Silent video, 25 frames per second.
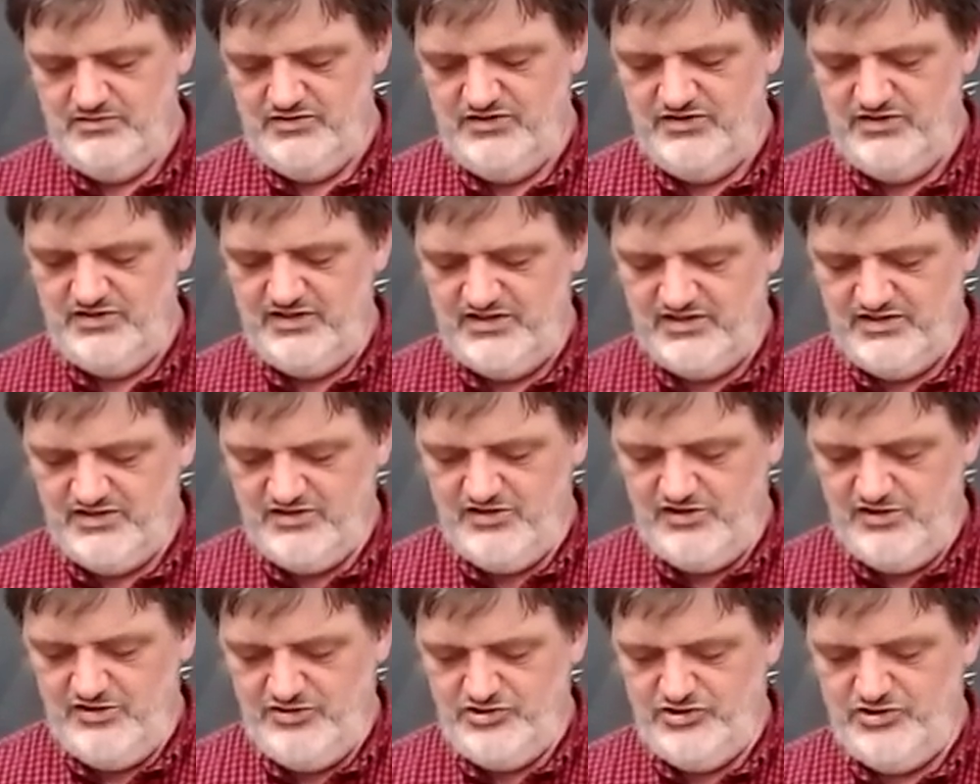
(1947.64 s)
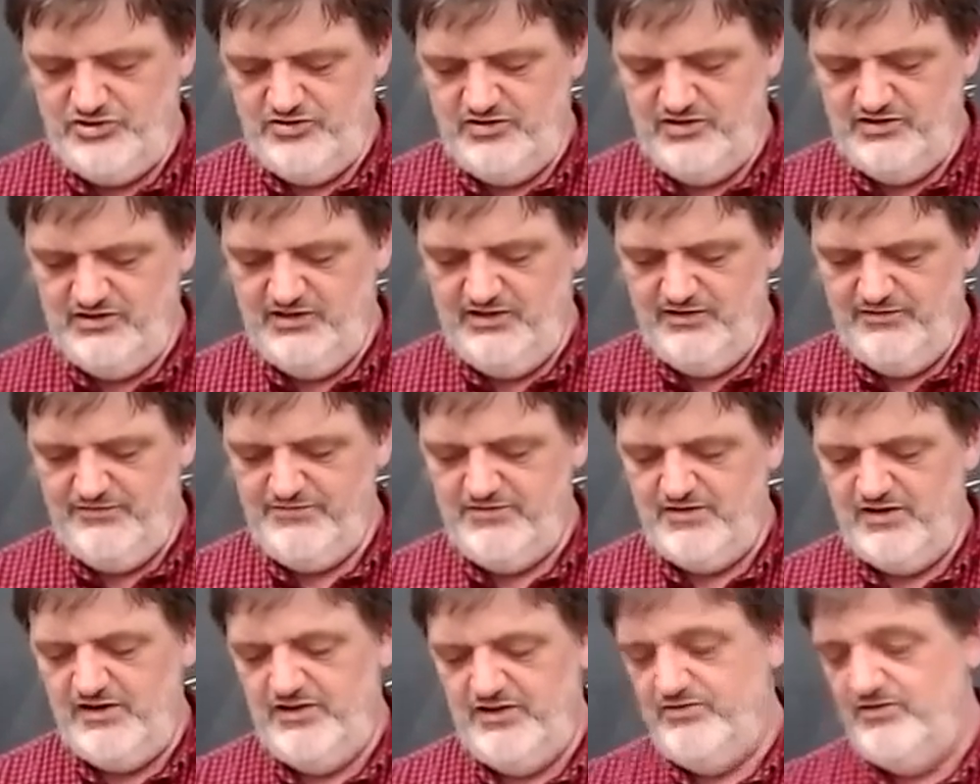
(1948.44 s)
She says culture a little
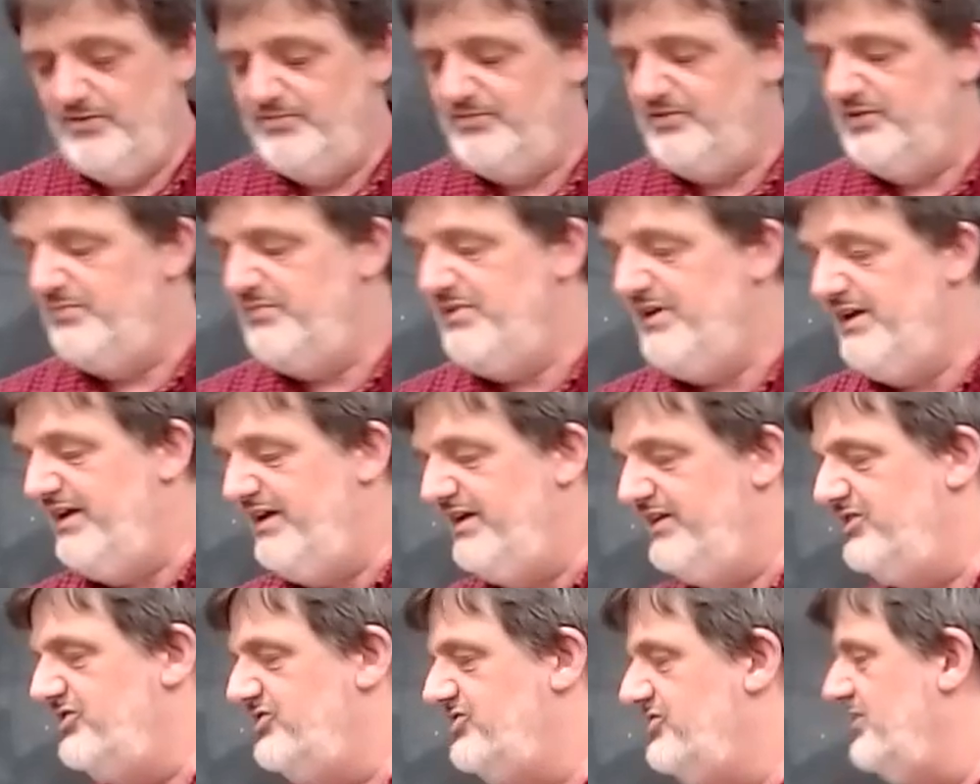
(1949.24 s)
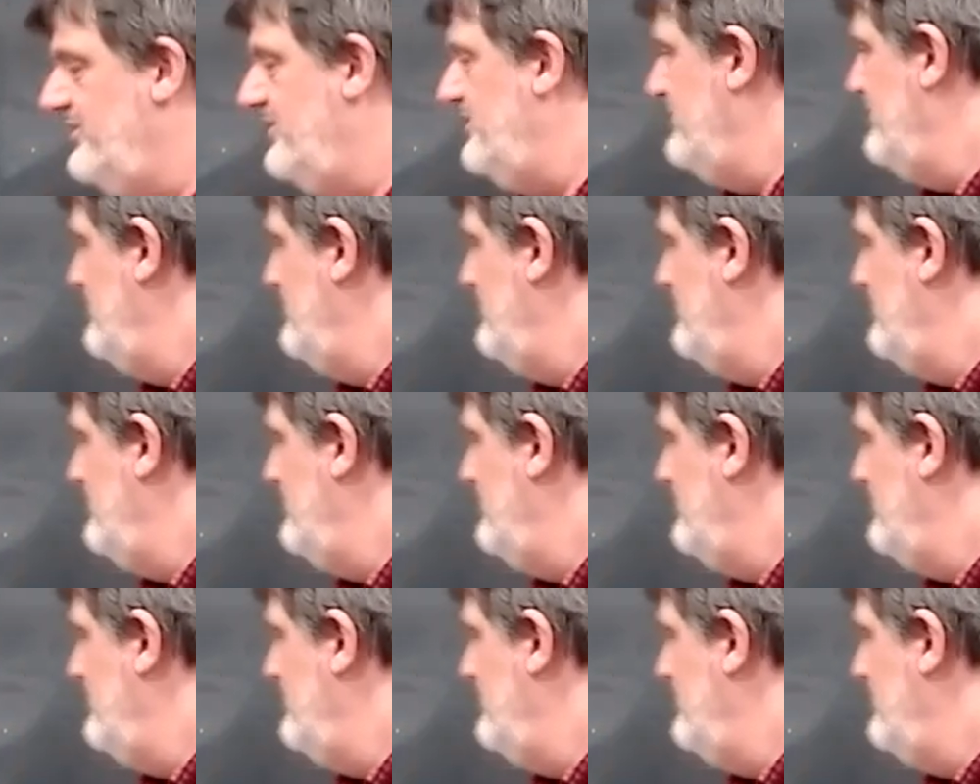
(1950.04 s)
farther up the page.